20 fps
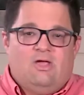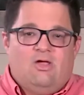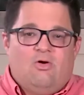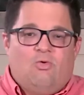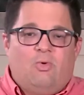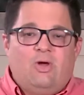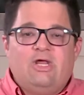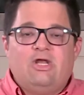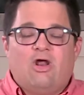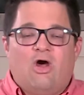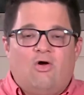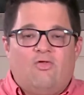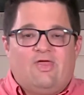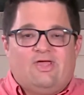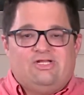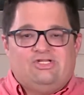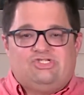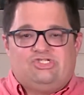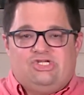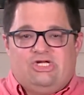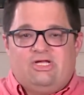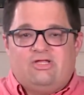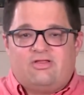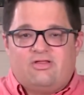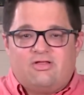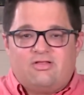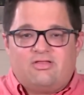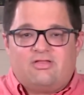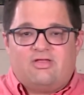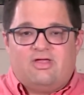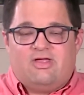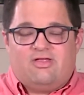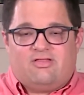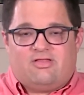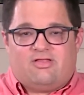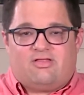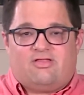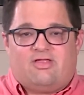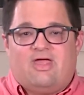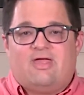We know that Jesus is
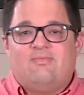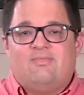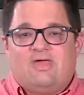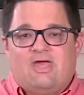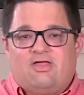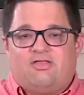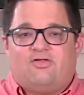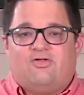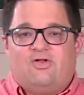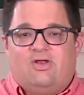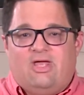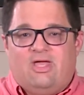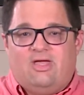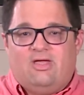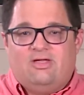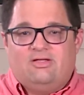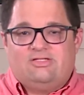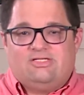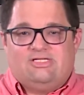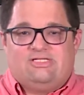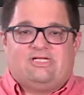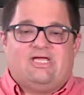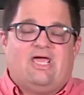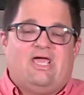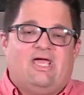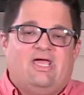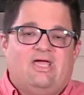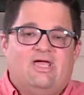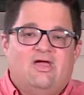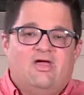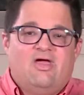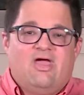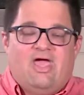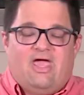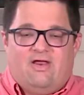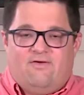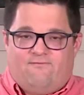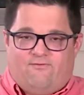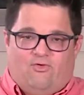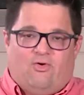the same yesterday, today,
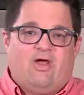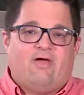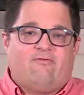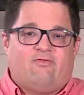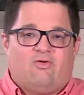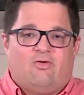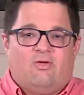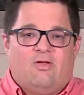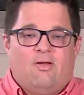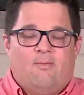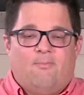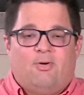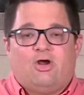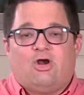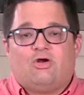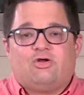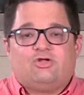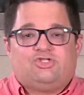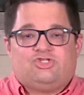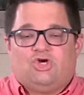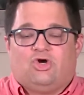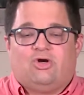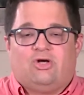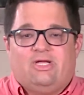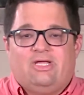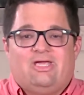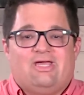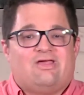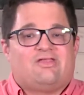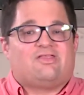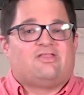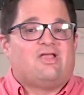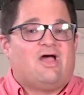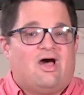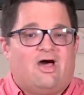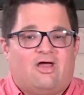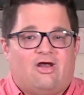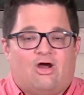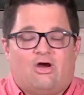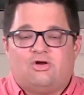and forever. But our journey is
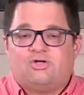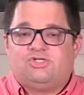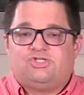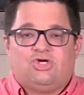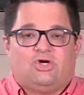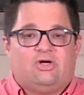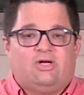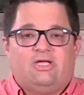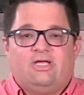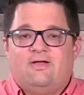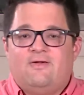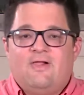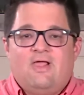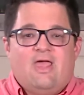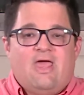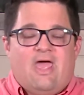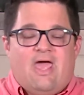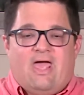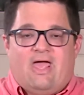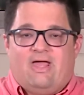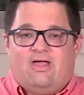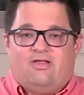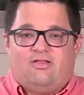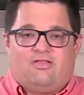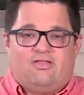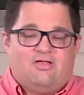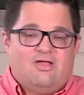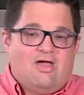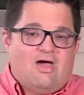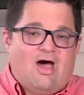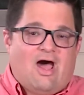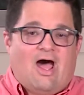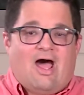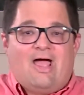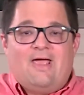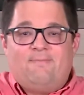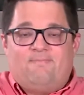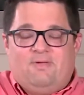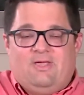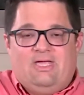not. Our journey has
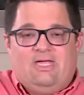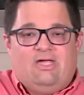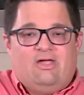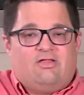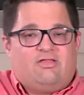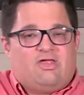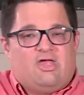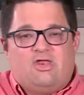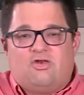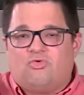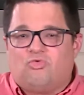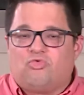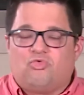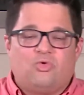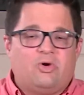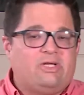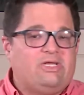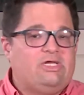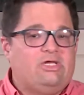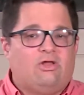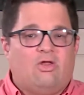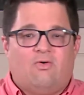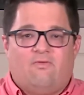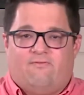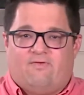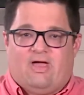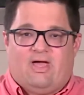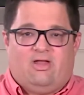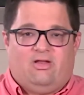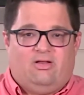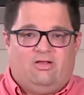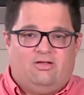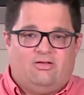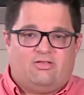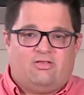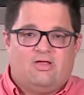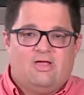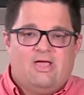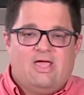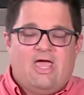high peaks and really low
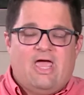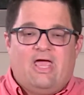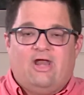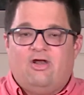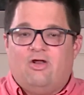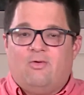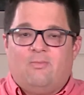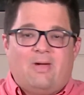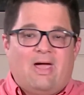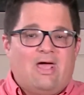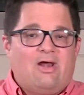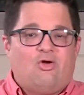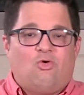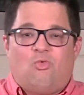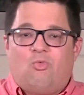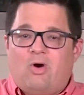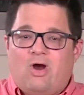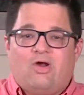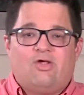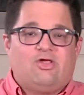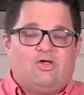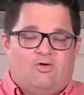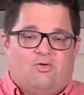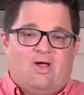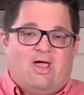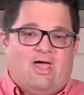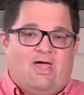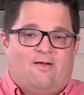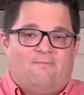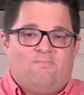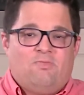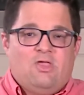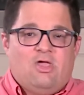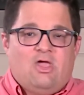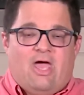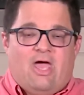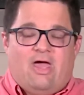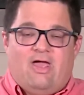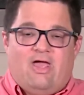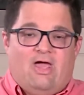valleys. And no matter where you're at
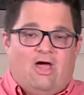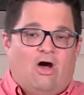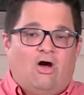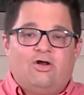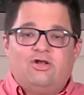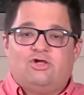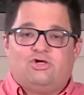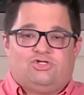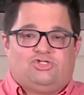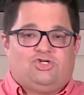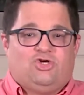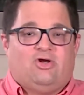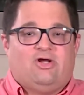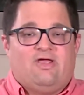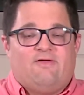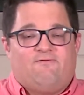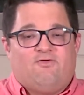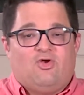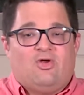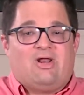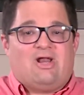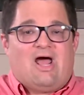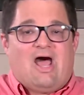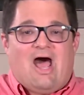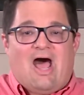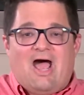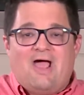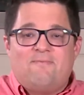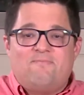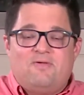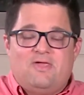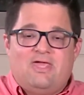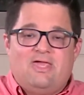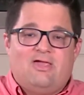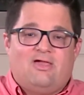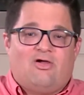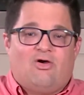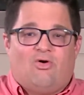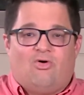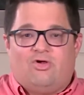on your journey, if you're at a high
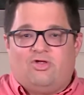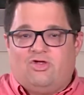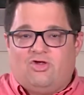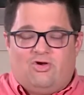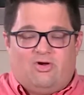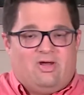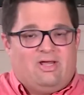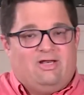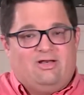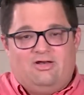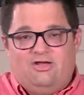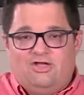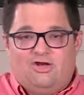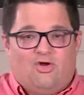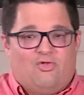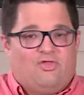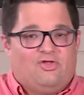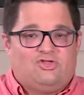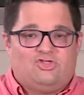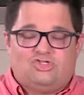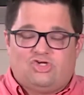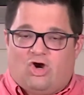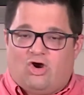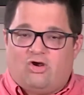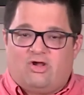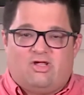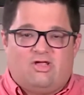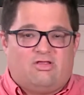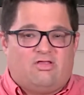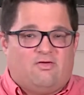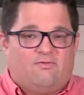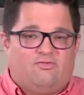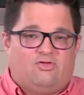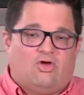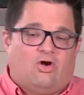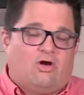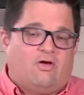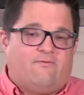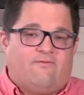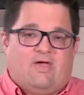peak or you're in, the darkest of
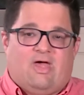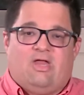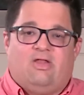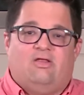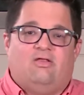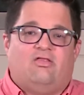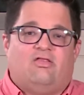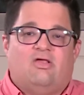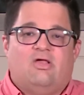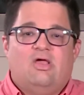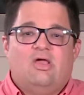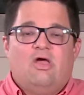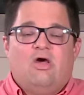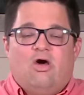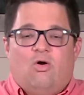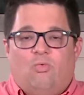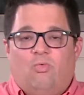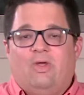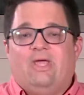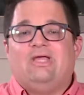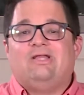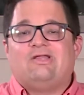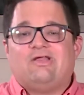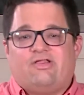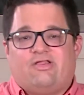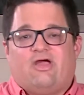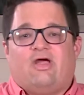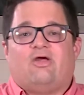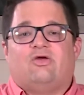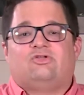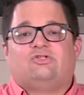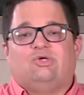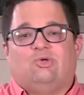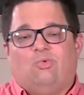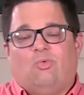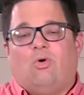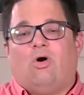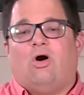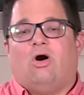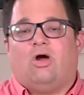dark valleys, we desire to
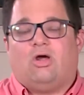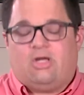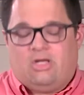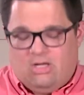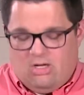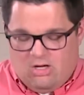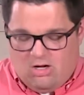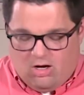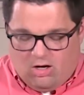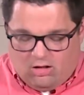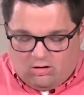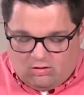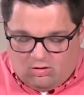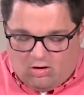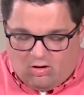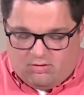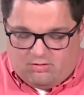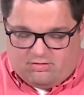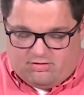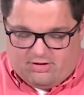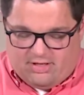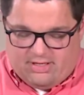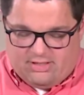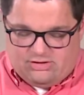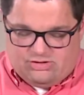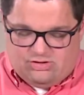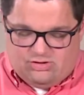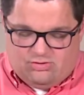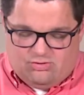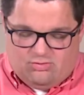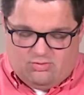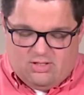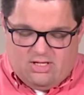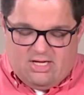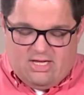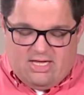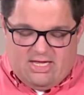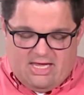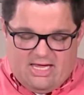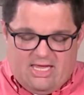walk alongside you
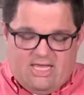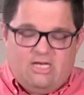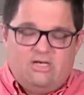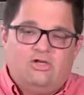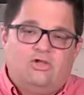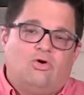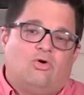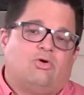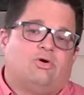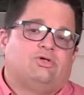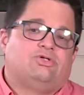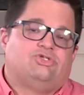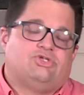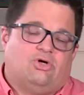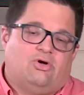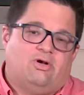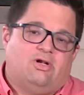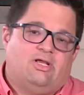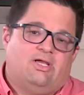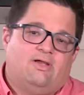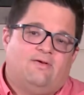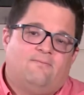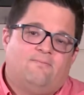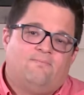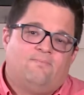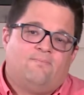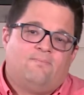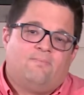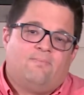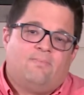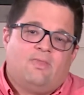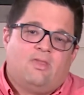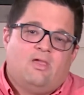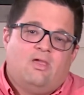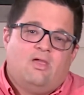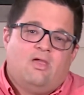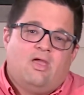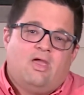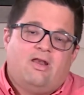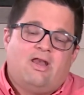in your journey.
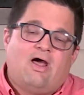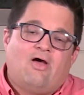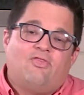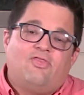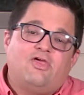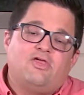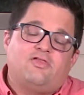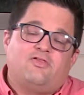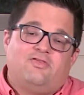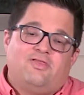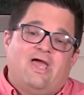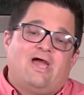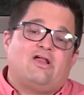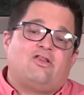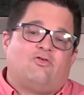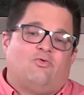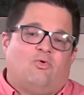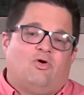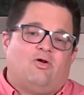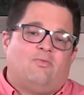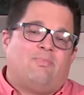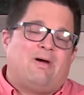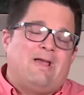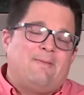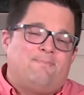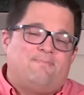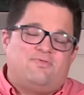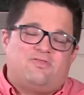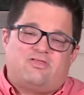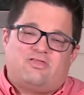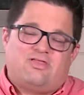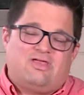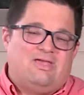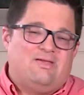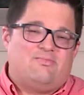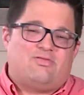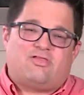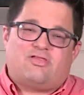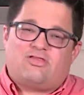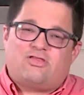Now, this next word might
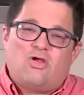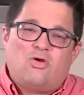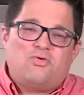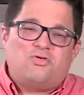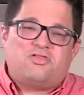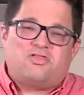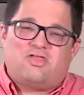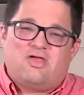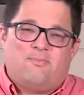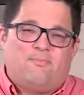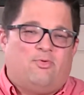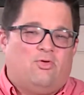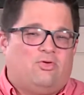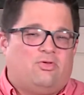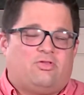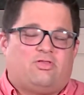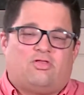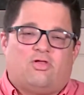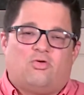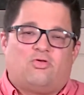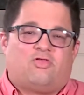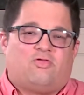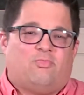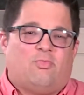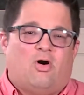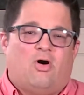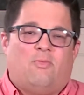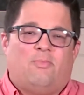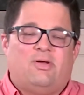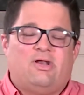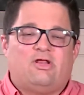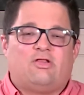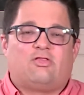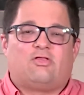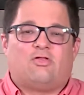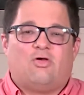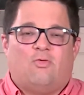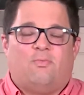seem so simple and so small, but it's so